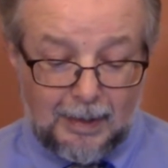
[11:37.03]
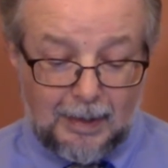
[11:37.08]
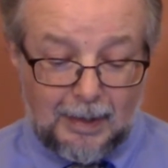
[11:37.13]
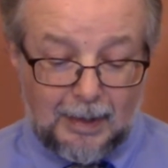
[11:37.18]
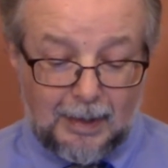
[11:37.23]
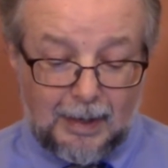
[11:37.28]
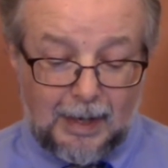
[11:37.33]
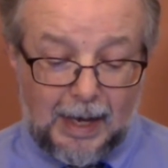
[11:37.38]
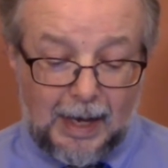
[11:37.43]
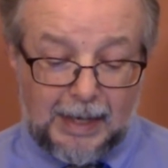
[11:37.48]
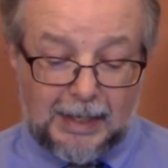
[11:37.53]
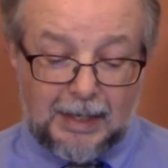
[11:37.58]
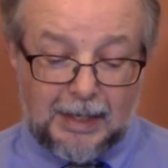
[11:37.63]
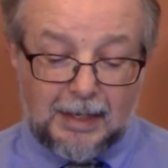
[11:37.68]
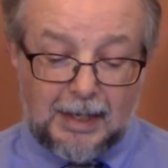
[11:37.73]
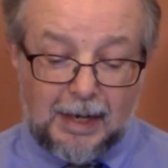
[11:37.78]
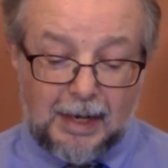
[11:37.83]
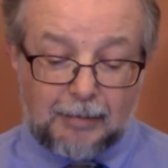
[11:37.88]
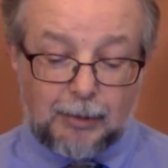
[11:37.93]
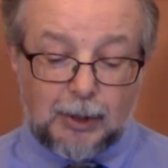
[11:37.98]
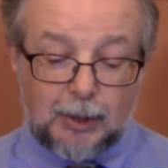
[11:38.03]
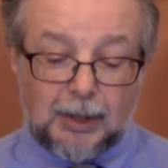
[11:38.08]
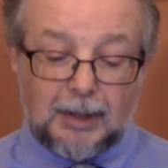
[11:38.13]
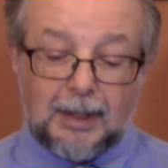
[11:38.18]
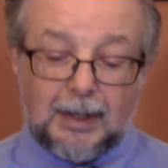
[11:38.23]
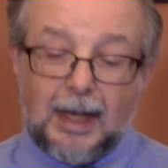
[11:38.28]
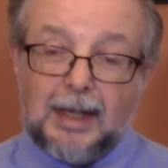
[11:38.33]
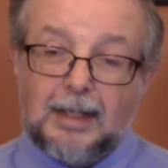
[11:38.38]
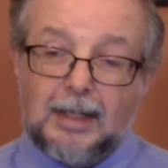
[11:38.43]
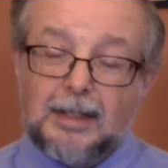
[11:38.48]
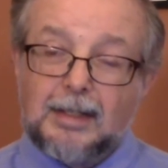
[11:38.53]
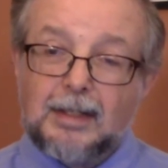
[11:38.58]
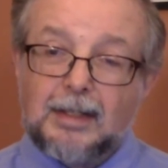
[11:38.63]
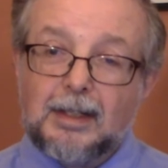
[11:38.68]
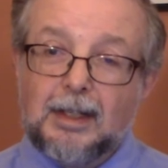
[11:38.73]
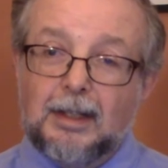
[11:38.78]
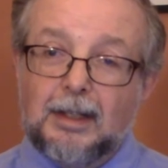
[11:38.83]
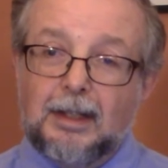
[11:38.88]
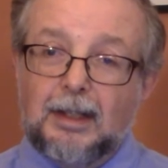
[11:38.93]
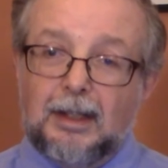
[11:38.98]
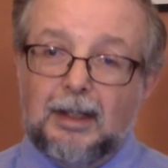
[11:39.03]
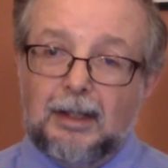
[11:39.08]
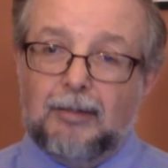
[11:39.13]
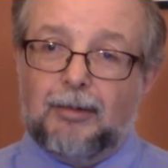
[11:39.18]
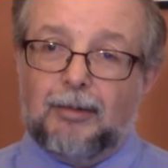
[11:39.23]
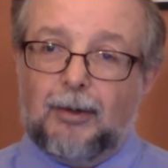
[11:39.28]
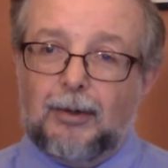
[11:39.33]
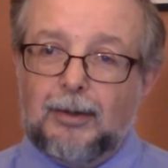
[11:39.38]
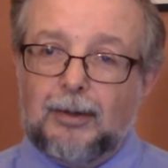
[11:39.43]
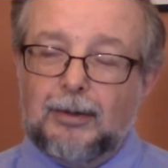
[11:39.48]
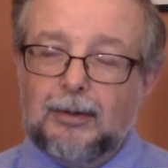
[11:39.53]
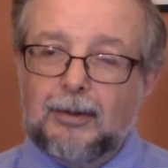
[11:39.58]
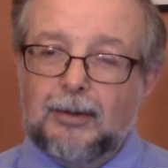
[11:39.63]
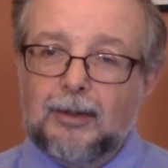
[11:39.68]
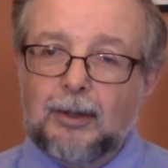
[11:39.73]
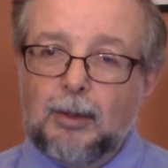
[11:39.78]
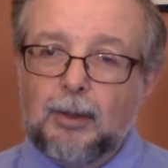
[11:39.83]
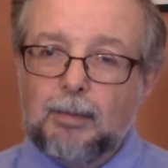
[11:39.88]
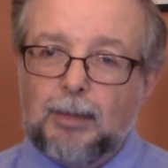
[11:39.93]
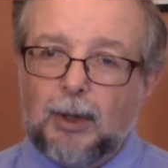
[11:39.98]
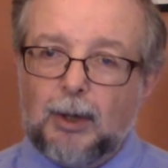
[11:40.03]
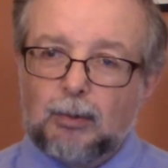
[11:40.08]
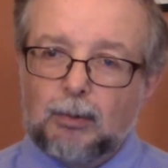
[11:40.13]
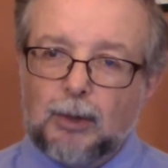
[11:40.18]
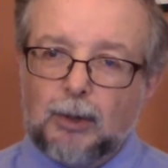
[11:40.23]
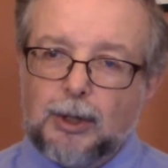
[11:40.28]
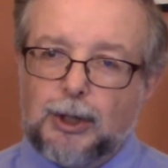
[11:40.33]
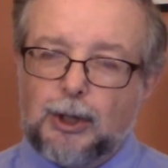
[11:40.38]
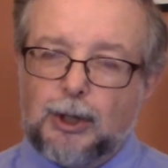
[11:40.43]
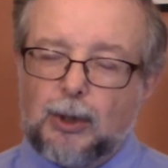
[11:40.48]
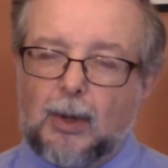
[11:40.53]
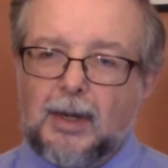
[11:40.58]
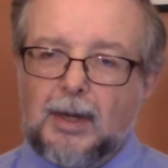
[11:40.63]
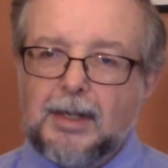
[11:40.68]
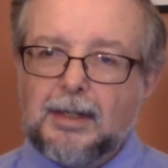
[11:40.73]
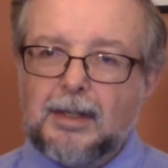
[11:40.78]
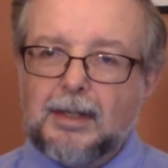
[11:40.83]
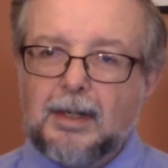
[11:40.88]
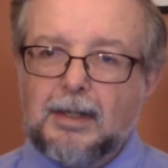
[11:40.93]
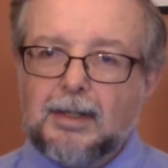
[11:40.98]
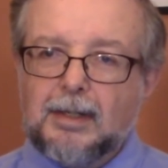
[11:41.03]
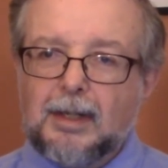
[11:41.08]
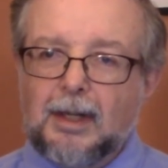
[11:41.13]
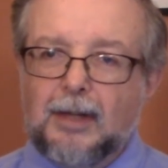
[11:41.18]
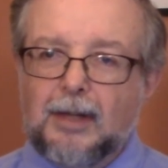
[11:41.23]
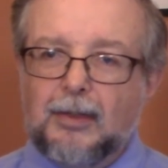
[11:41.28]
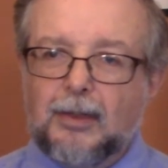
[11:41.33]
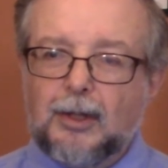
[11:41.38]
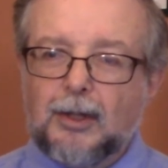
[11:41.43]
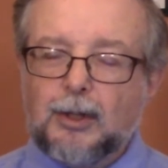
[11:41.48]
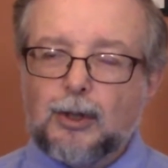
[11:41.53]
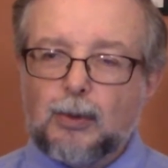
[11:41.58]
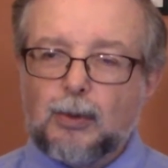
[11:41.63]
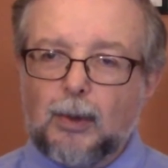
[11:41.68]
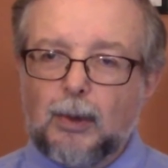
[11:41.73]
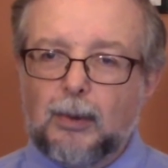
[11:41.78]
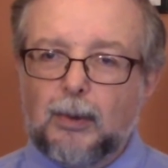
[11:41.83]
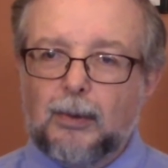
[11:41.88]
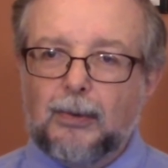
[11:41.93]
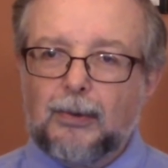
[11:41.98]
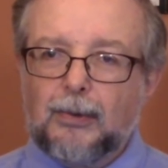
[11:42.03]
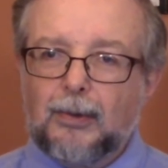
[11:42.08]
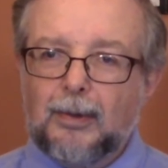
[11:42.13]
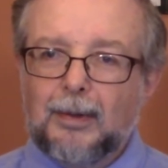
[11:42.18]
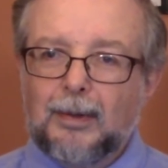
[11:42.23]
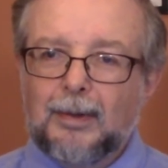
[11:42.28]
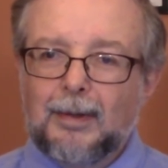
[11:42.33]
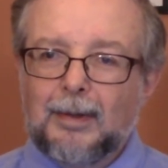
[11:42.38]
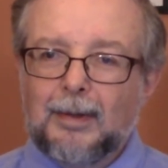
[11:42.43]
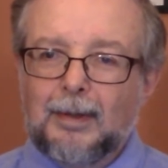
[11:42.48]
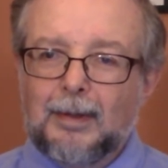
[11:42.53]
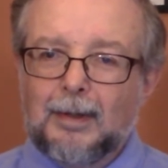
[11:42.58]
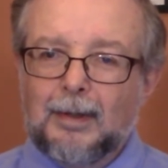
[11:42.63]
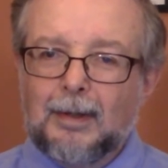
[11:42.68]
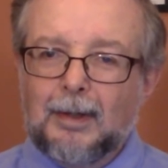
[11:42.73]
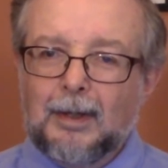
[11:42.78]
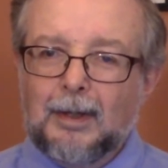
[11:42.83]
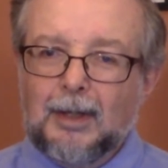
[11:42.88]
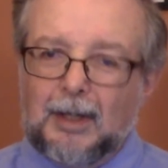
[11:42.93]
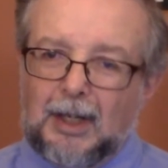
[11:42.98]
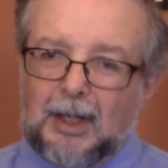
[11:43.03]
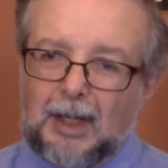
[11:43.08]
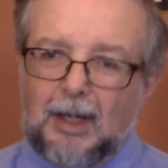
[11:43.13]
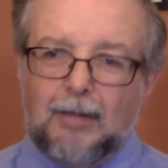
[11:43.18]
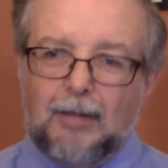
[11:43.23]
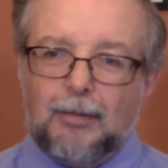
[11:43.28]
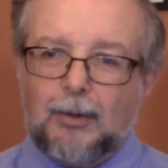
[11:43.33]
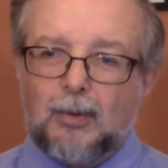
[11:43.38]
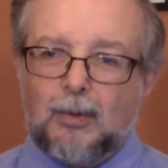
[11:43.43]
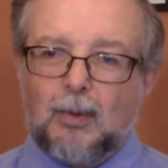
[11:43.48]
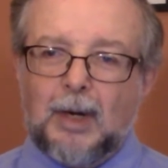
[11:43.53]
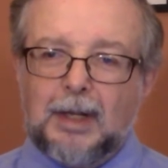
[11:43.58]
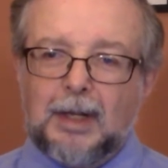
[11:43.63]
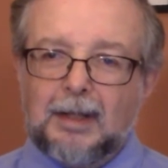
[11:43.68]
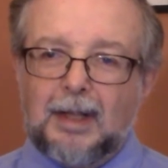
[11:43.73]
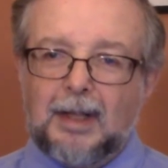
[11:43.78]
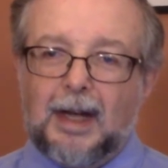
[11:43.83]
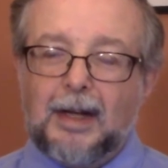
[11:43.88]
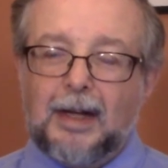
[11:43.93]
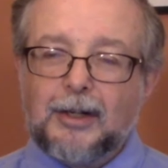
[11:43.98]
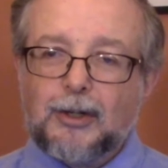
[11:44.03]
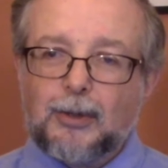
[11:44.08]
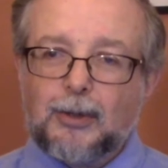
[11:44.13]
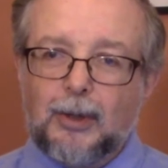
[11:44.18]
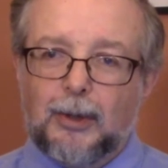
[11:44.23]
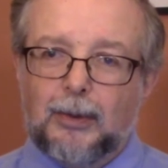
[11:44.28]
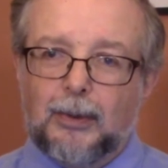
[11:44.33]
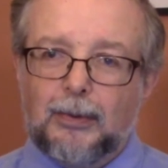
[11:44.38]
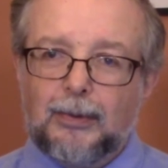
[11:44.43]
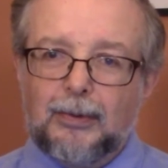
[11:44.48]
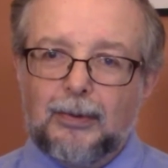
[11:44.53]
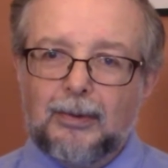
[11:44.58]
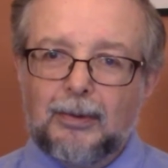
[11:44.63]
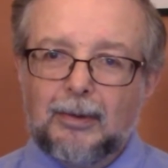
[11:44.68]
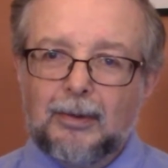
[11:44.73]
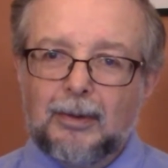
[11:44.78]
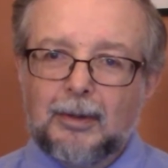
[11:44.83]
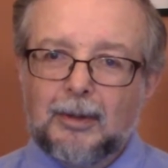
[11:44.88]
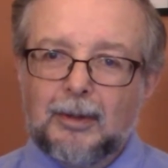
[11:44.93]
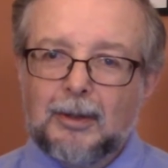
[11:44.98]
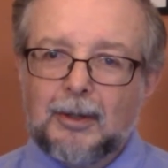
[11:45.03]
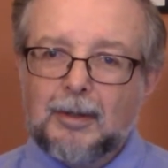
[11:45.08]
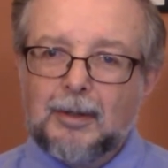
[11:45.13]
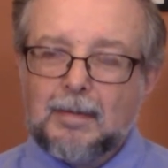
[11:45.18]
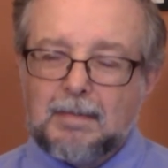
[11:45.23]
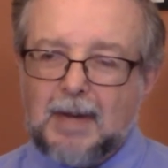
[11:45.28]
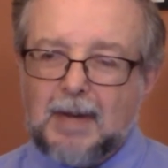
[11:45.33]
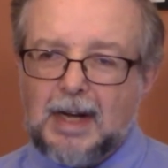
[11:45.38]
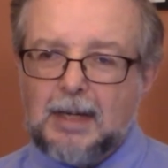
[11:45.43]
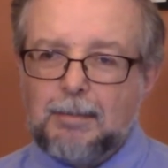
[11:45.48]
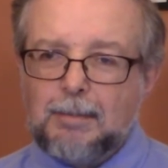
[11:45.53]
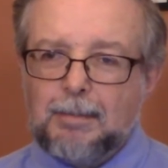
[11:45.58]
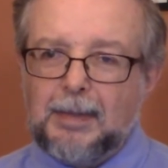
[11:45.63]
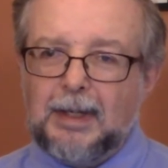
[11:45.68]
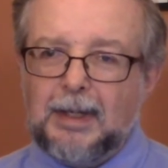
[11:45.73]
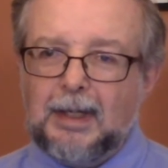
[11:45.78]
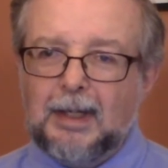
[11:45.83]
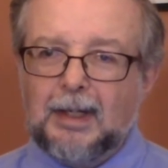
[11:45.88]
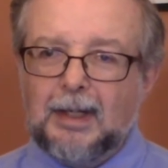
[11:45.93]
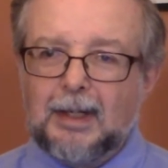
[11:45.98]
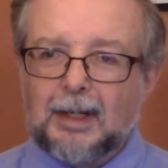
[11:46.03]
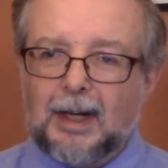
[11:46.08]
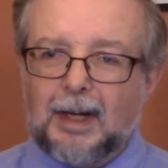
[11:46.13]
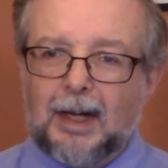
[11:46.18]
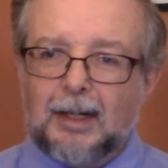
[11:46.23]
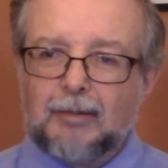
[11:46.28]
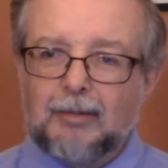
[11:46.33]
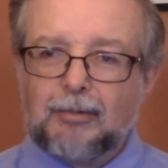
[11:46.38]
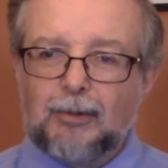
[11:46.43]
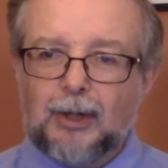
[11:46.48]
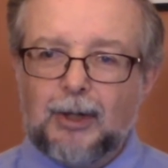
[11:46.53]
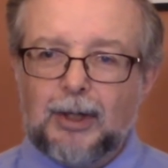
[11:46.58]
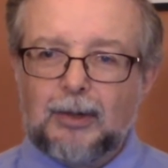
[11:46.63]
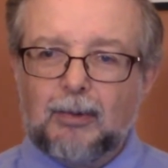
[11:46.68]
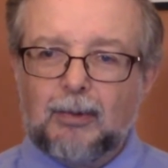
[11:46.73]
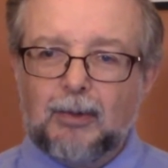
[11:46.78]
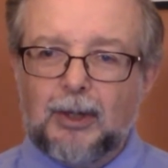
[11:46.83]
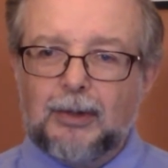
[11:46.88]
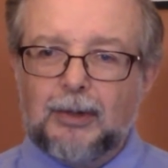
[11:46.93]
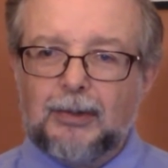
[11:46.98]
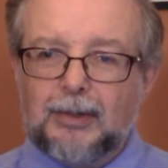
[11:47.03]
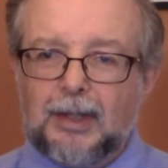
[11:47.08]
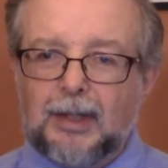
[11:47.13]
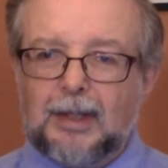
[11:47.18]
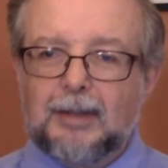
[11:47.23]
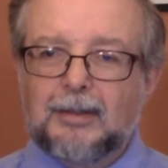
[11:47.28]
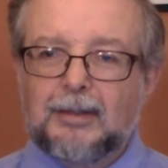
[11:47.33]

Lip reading: And it never delights in evil, but rejoices in the truth, even when that truth might be in conflict with the